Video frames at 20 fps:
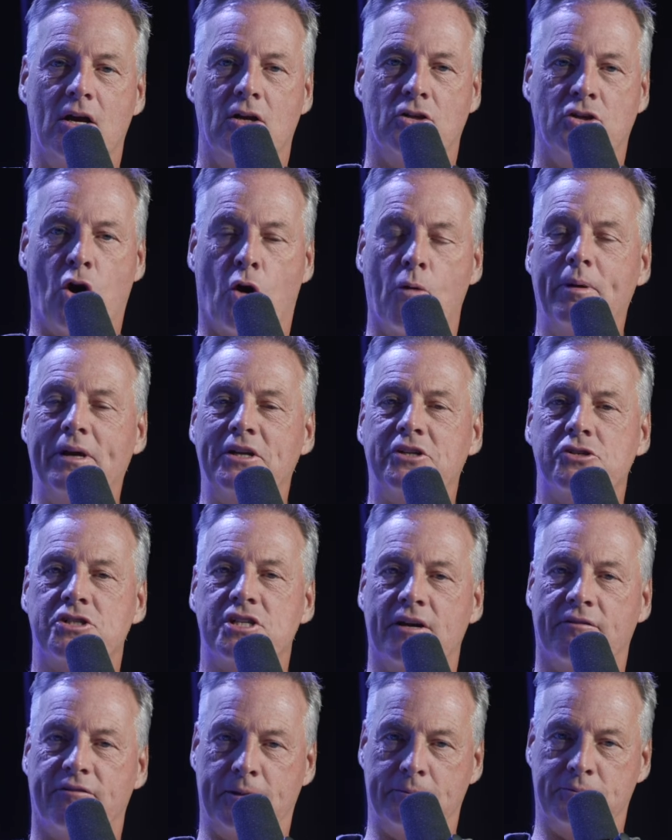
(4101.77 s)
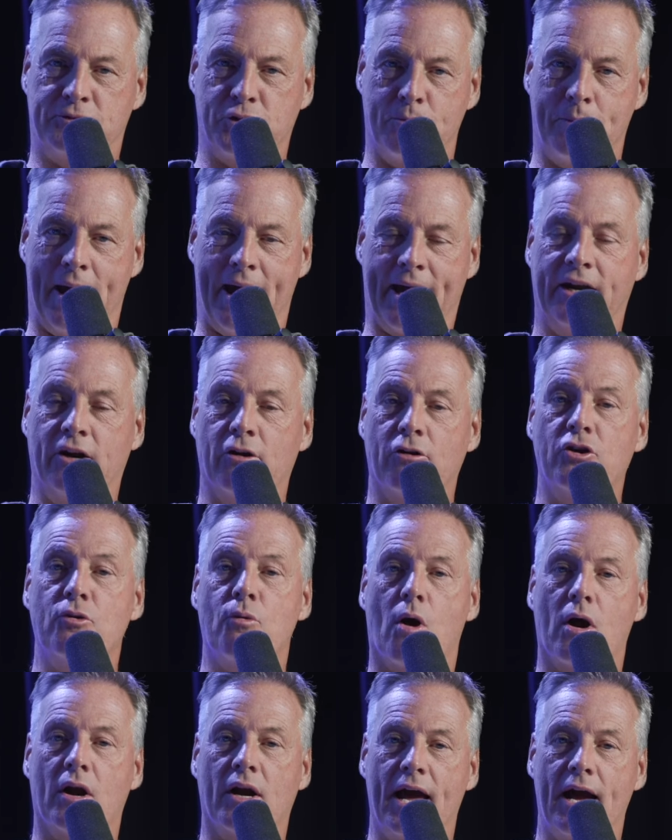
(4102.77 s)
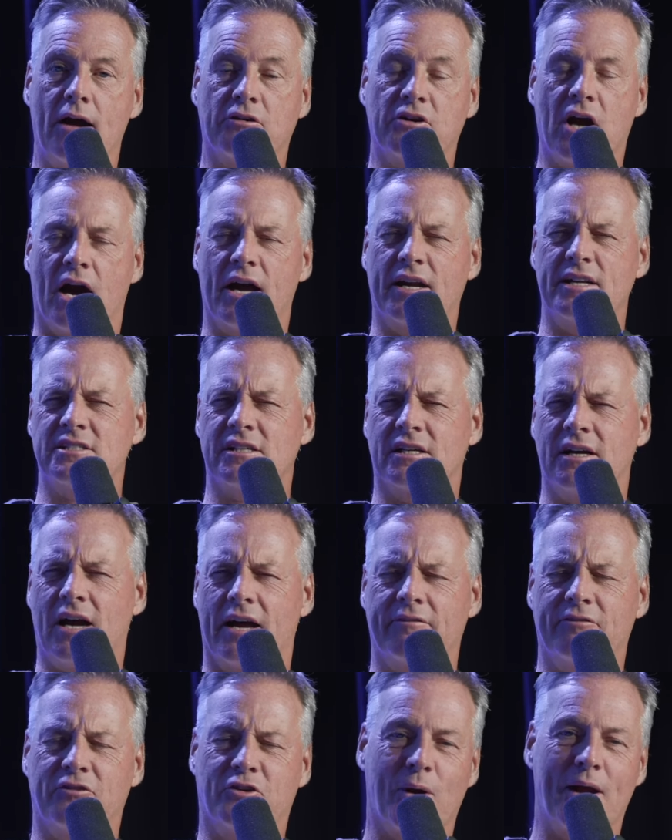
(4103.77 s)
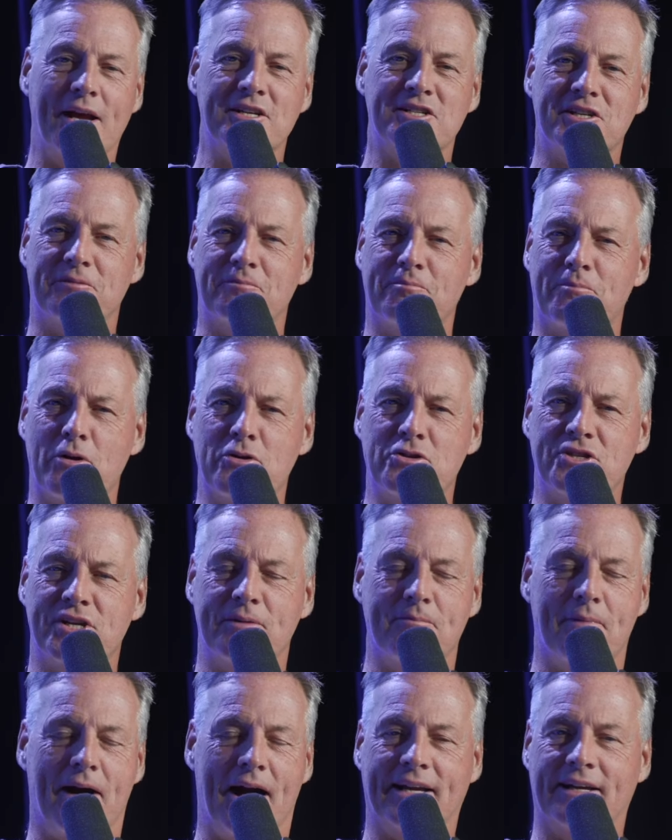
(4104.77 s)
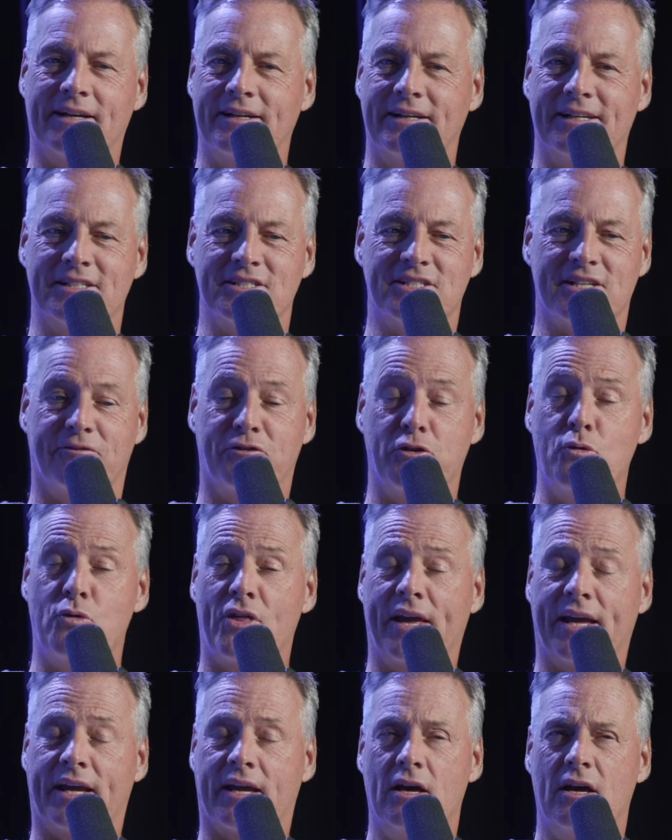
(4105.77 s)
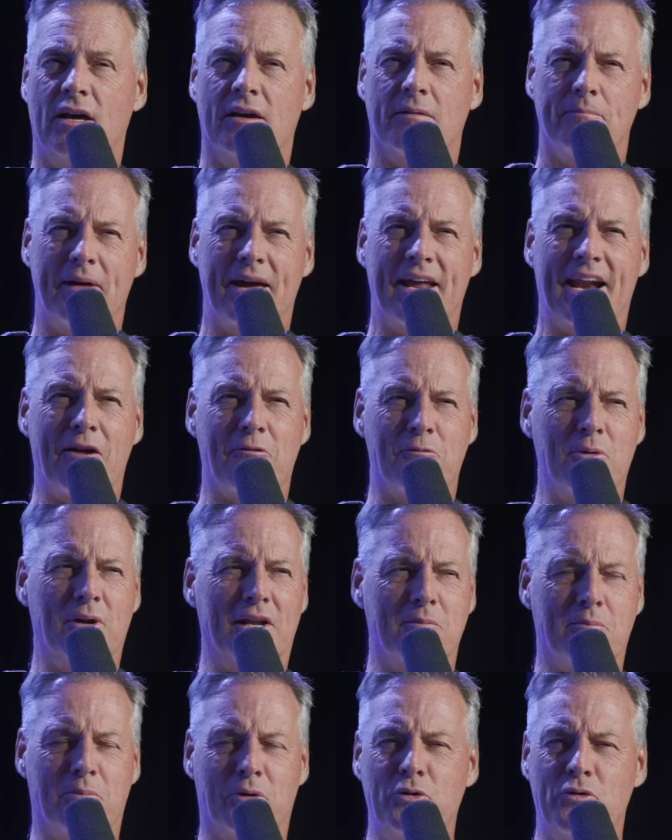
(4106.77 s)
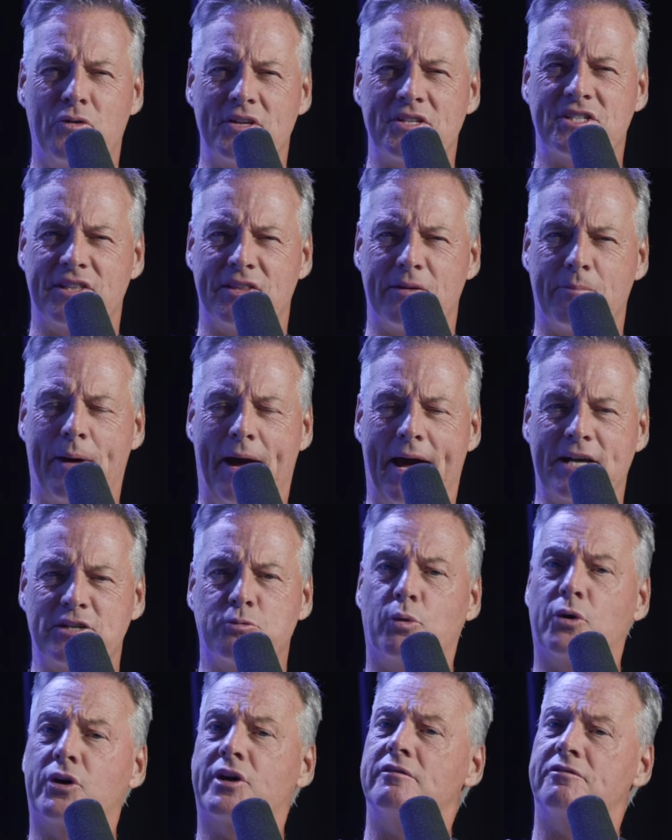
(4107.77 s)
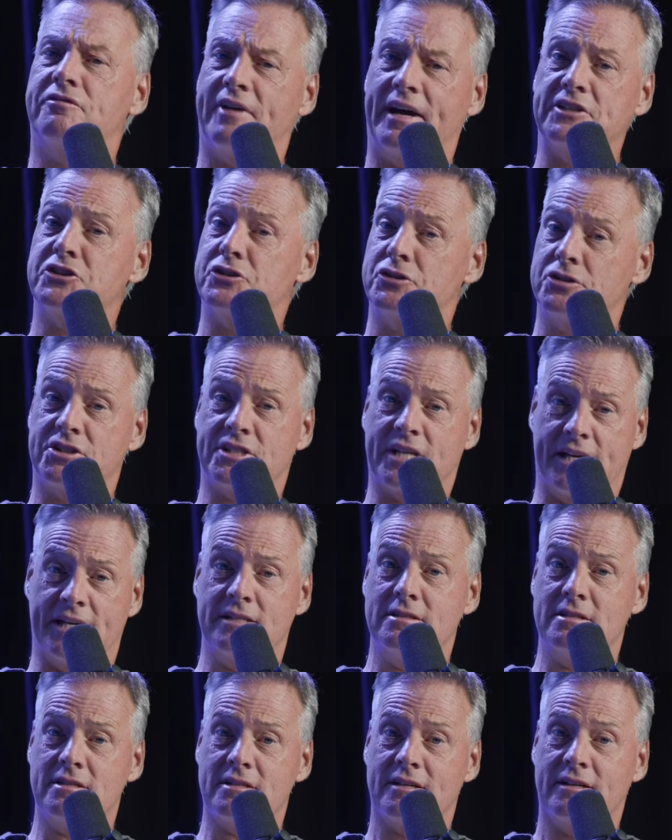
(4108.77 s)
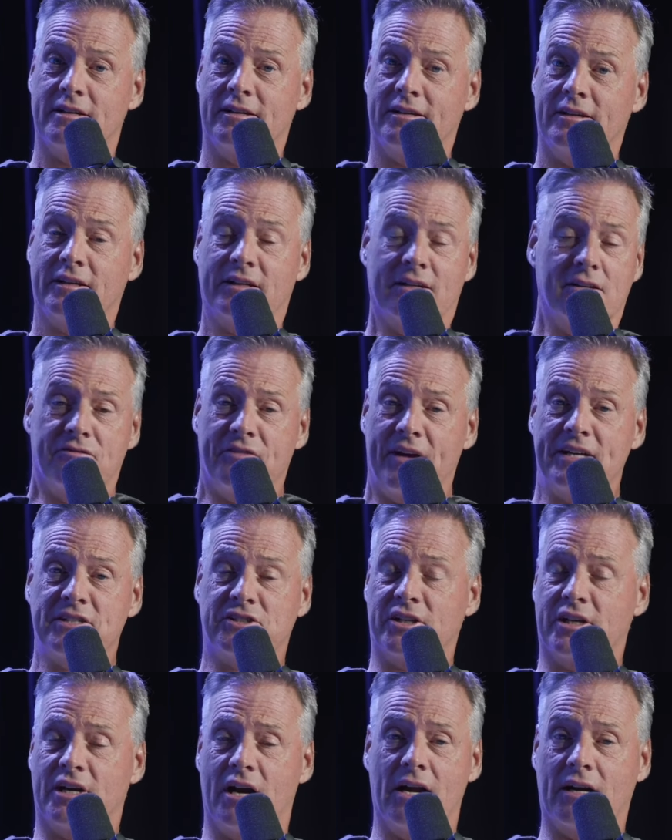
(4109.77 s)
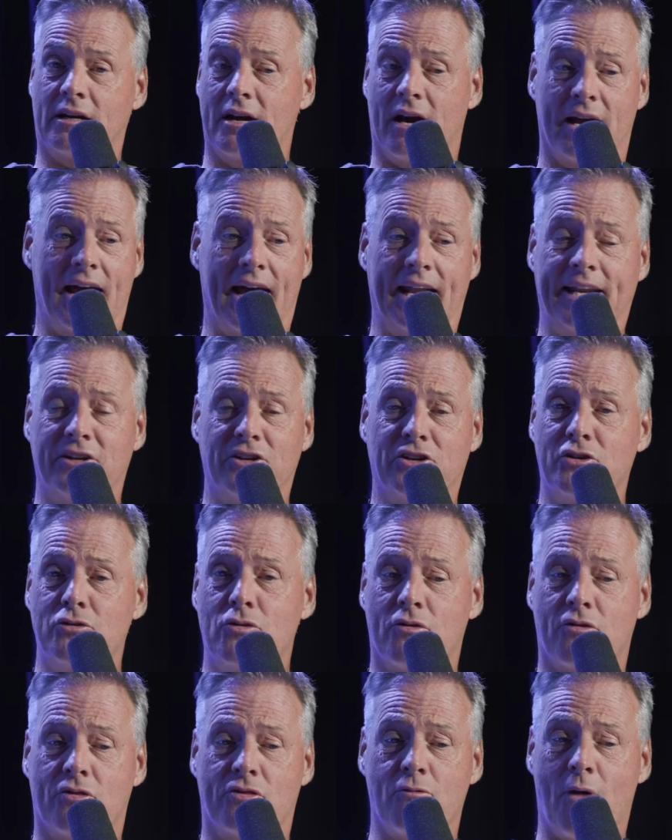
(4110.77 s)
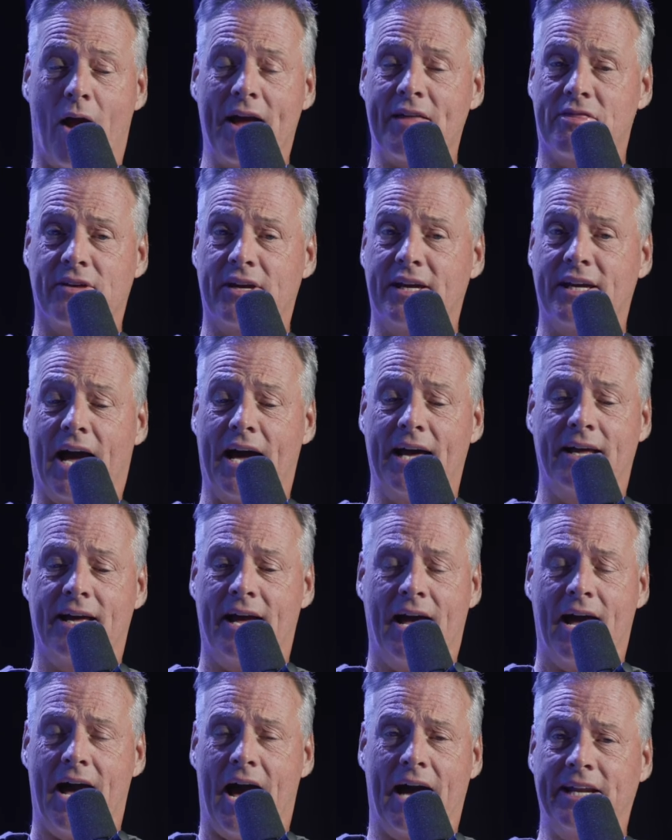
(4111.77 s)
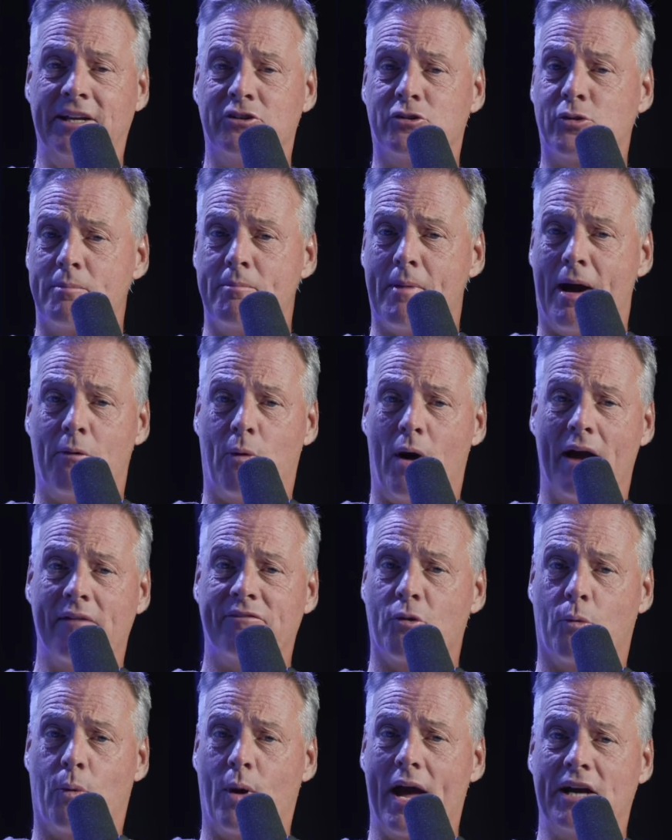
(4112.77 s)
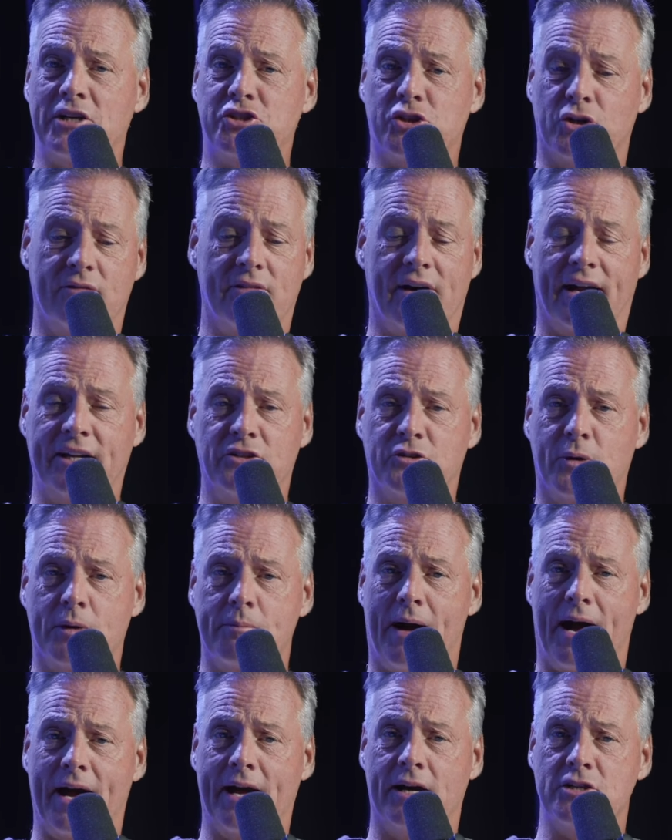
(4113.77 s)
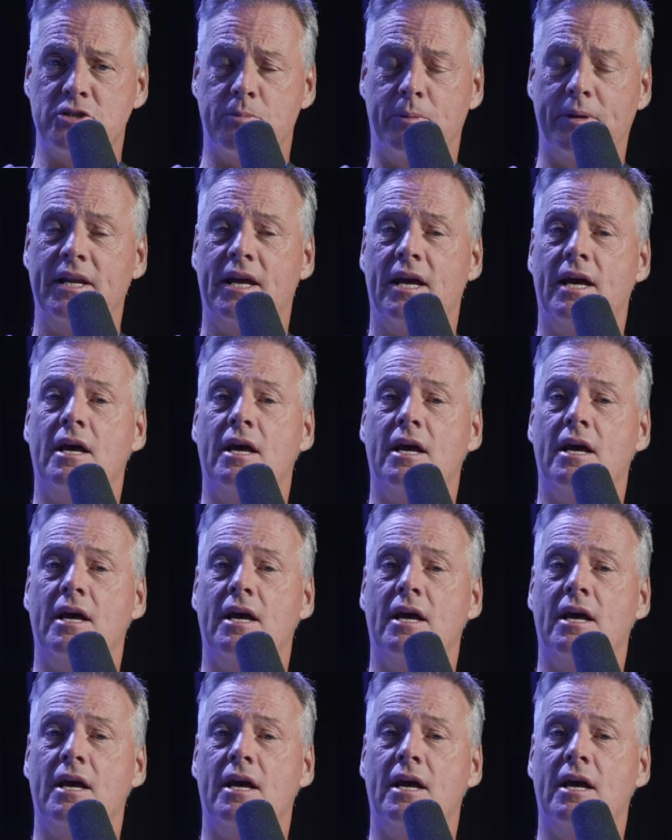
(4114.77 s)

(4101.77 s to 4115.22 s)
Don't beat yourself up too bad. Here you are now. Mm. God is a God of grace and mercy. My goodness. If you think, man, I really blew this in the past, well, confess your sins confess to God, God, I didn't do the right thing. I, I didn't treat my wife the way I should have. I didn't treat my husband